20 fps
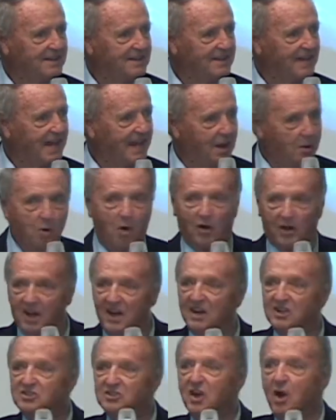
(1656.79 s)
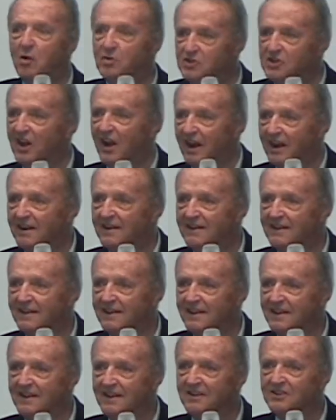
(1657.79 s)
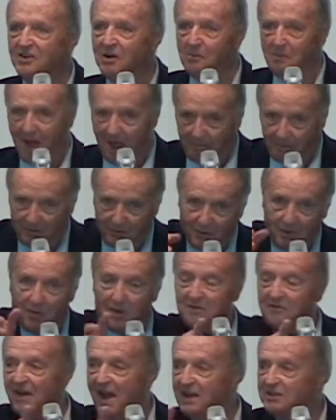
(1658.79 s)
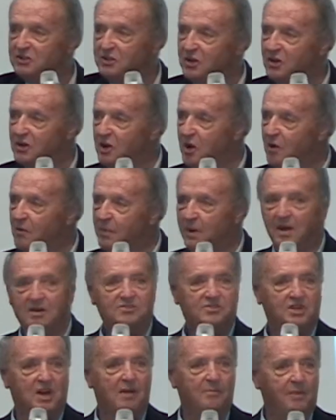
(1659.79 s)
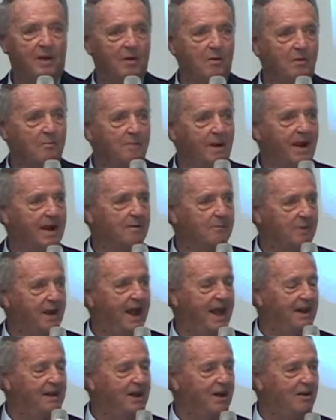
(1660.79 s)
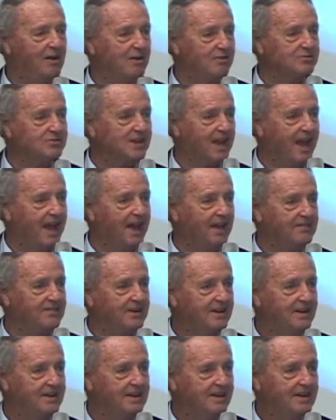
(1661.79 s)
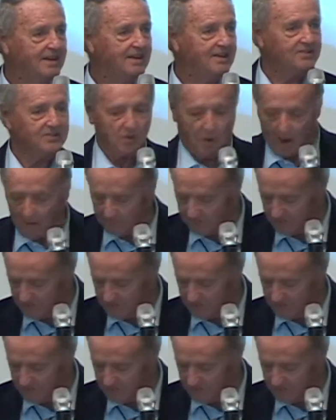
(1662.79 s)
And he wanted his co-chair. So, Bobby, we're going to invite you to go up here, sit up there with Bear Bryant and all those guys. So I'm